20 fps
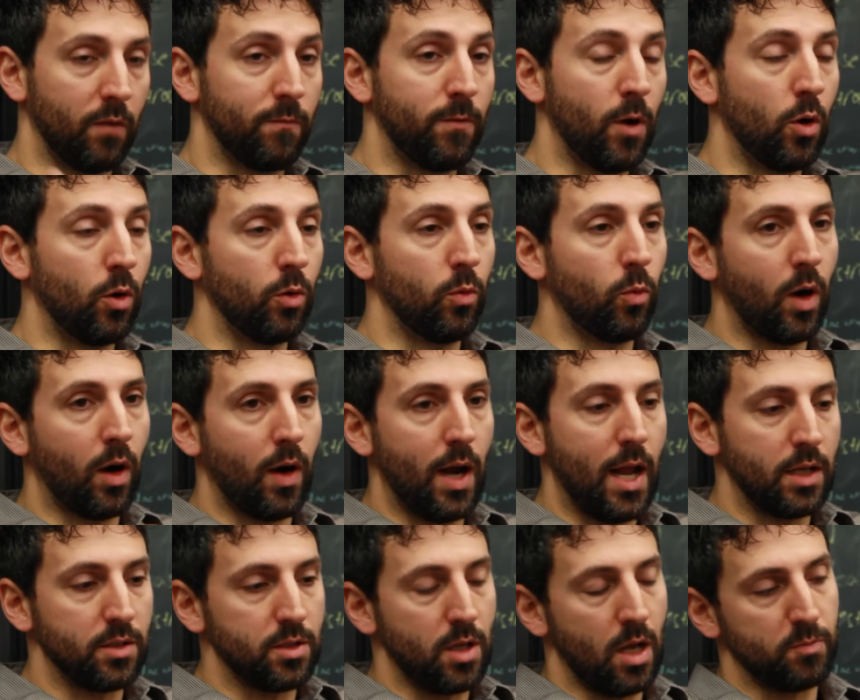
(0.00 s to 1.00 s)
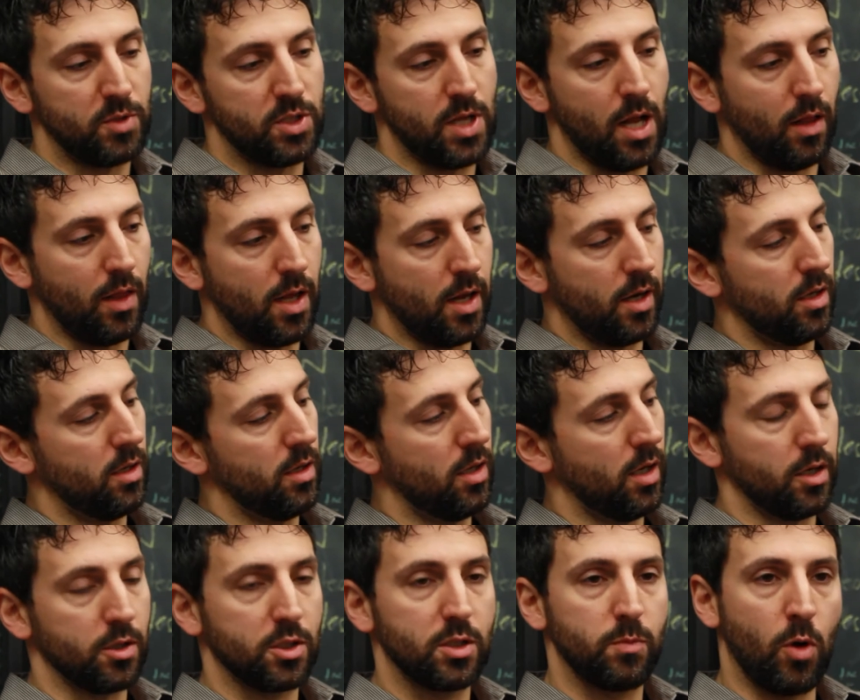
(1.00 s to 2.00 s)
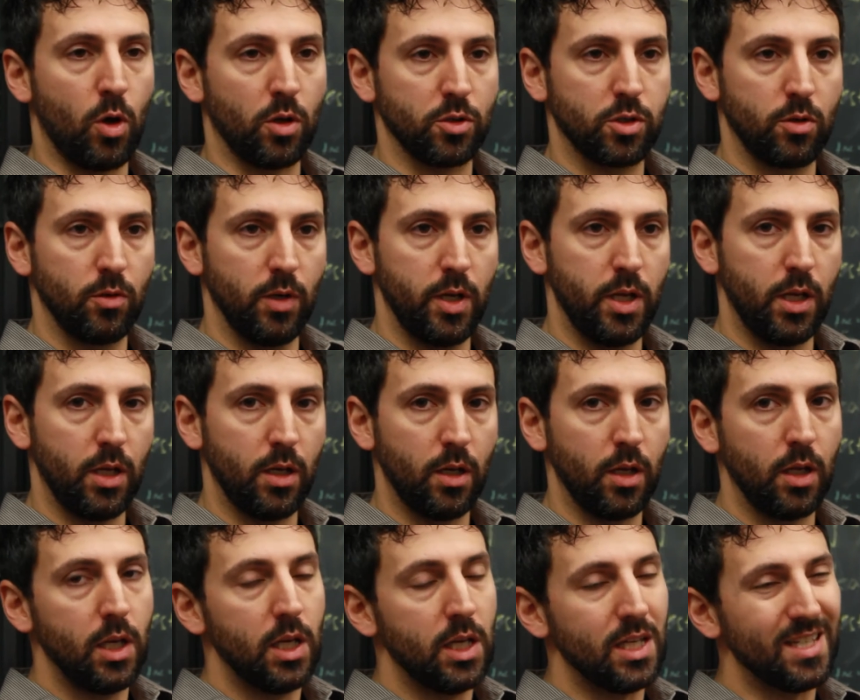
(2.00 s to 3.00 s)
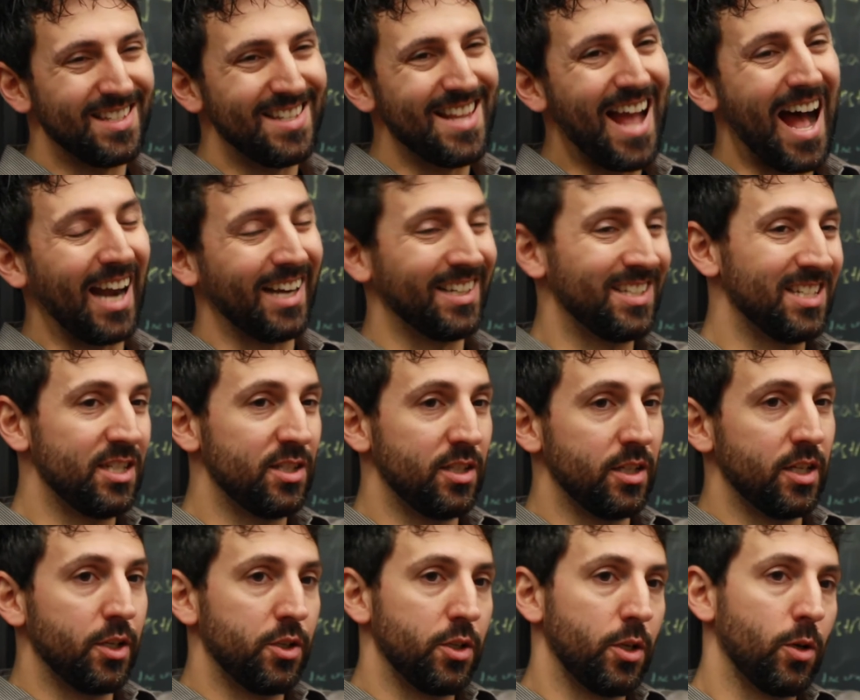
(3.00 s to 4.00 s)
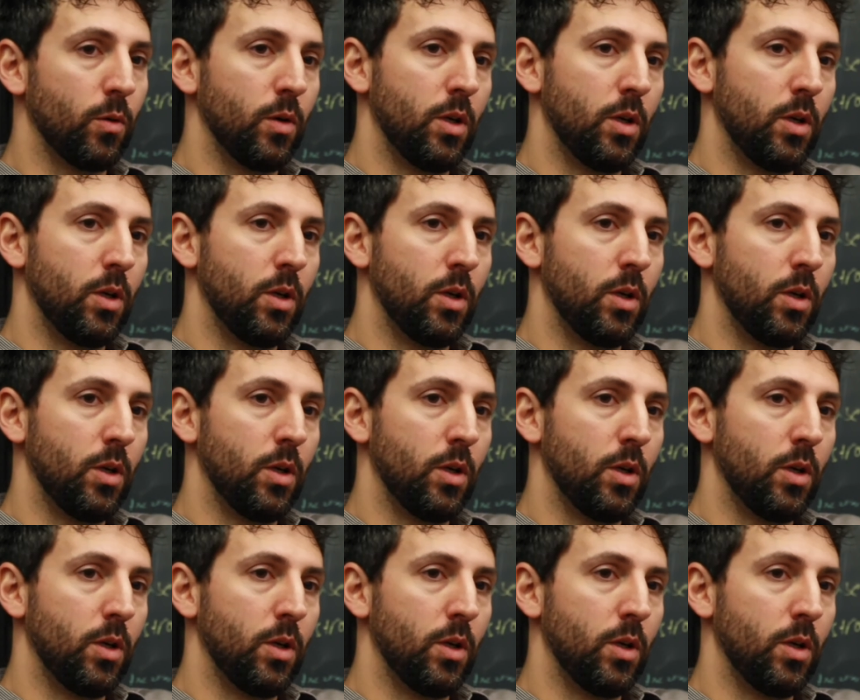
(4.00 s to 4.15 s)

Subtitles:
the phone, whereas upsell on a small screen is not as easy to do.